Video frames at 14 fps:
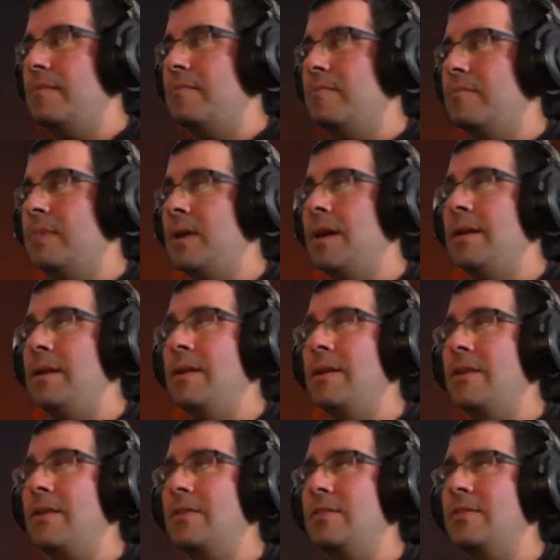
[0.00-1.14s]
and
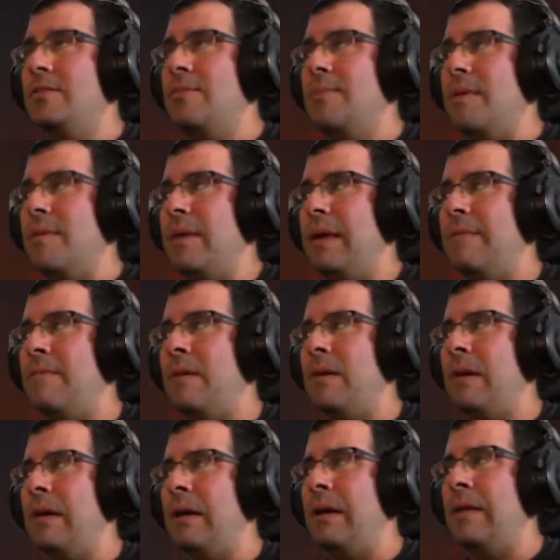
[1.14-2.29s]
consume
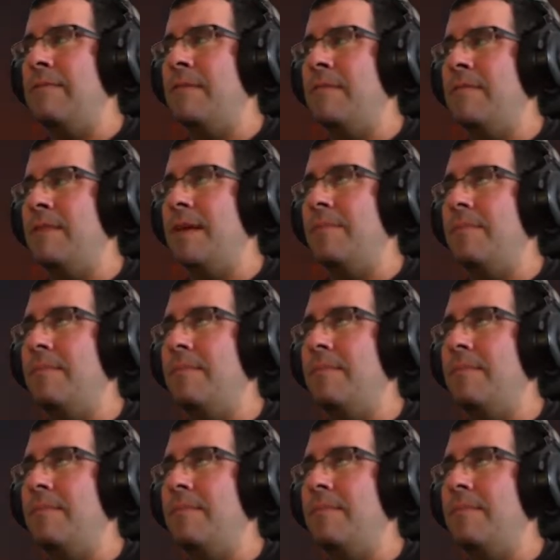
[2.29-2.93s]
a few of them.